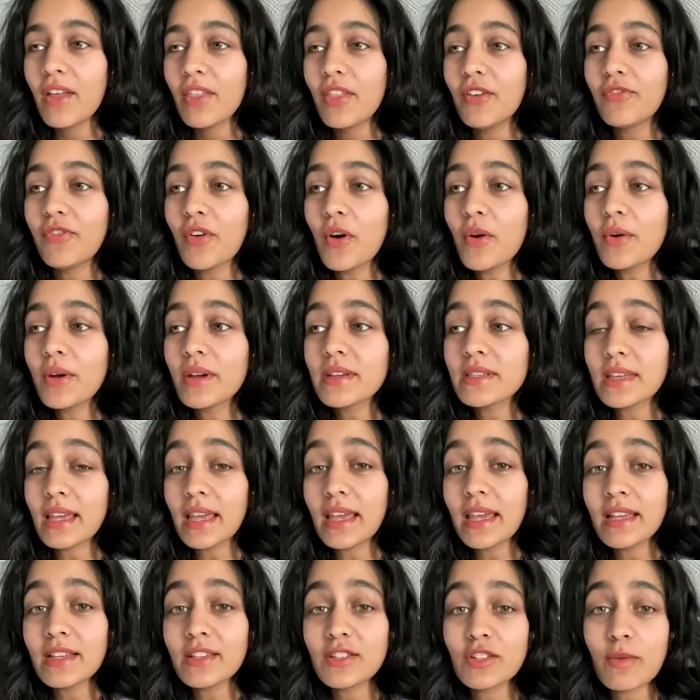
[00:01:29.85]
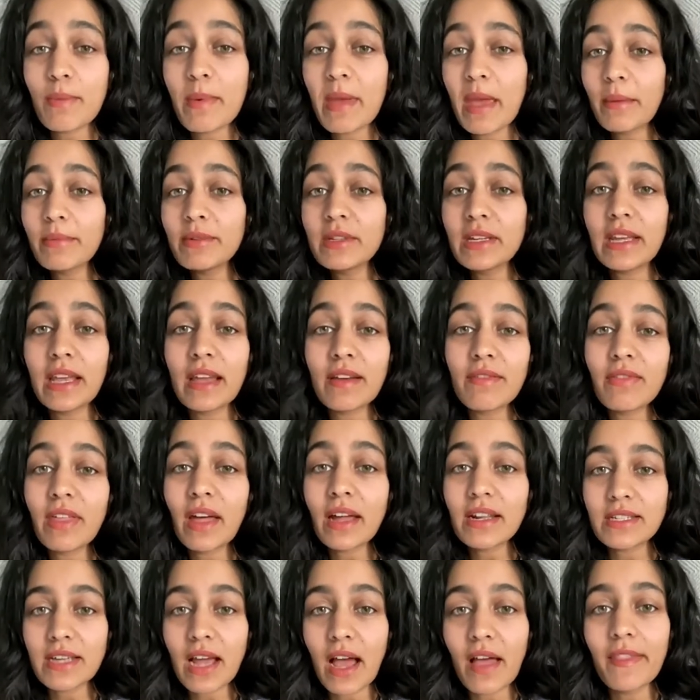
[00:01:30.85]
the focus is to be able to give
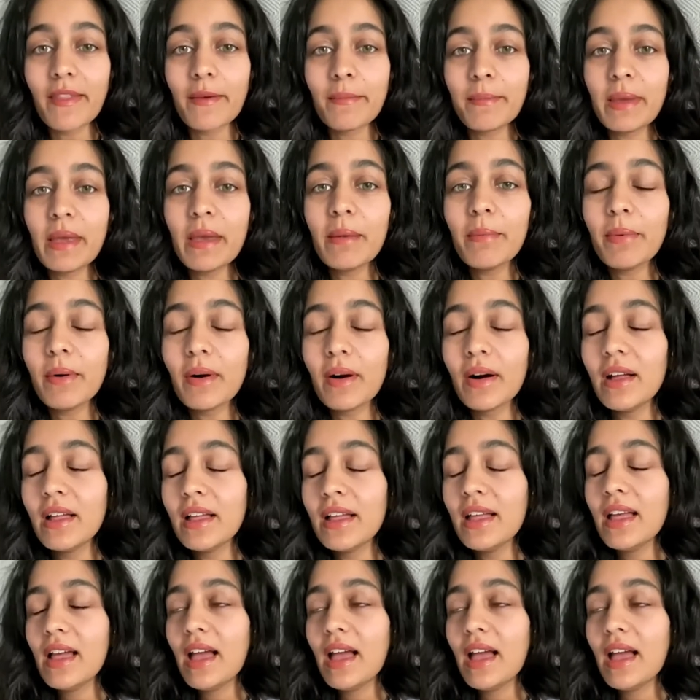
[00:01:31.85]
that to other people.